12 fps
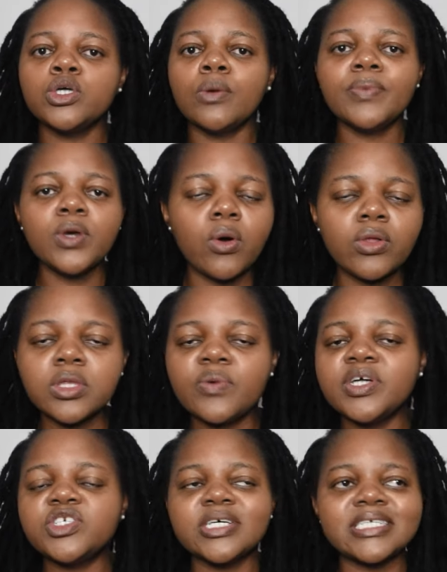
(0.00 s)
Don't be all the
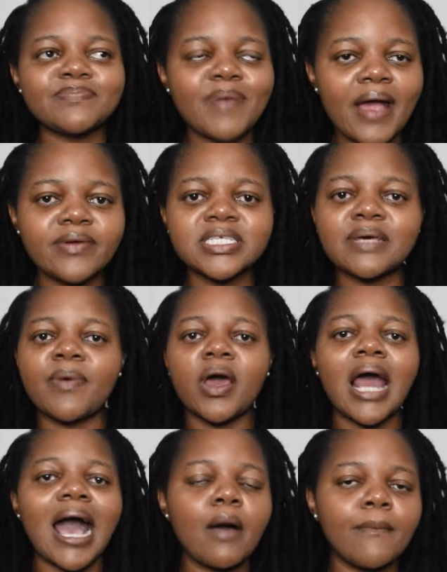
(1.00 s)
way transparent
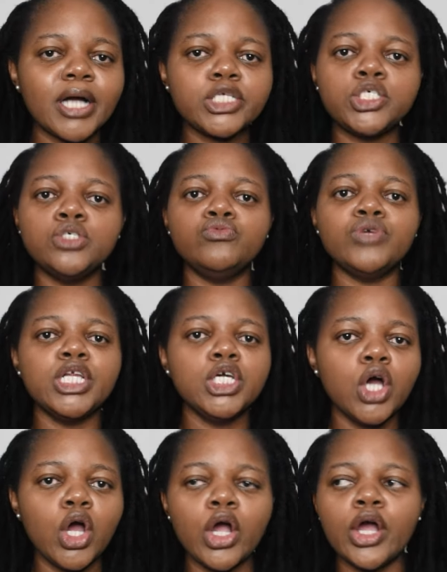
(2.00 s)
about how much you really
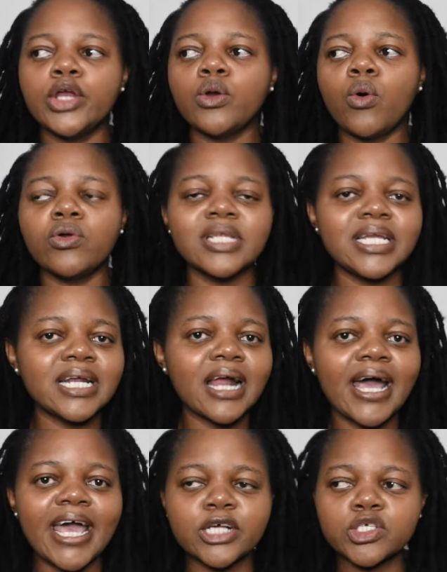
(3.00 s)
earn, all the
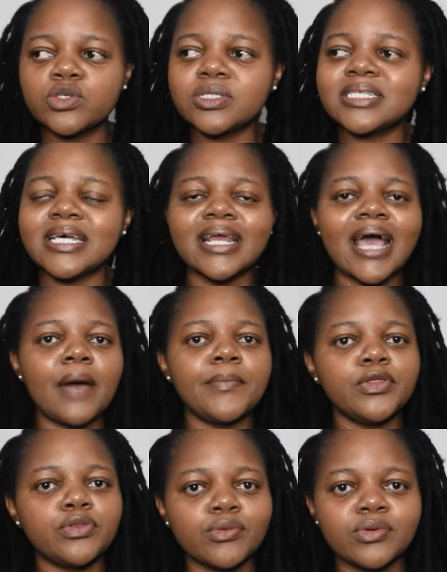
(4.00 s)
little extras that come
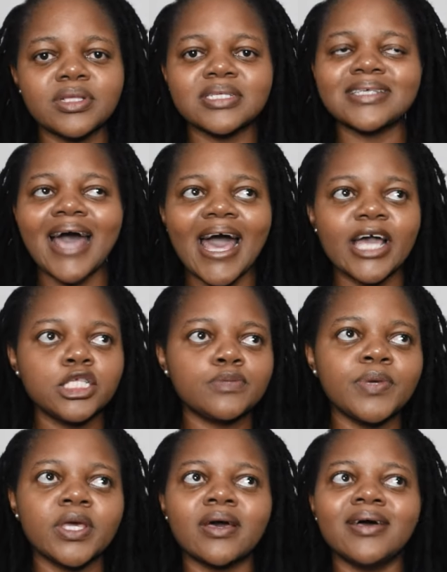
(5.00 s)
in through the sides,
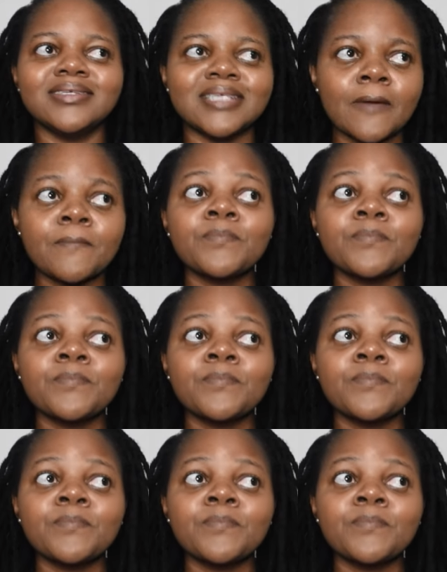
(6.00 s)
because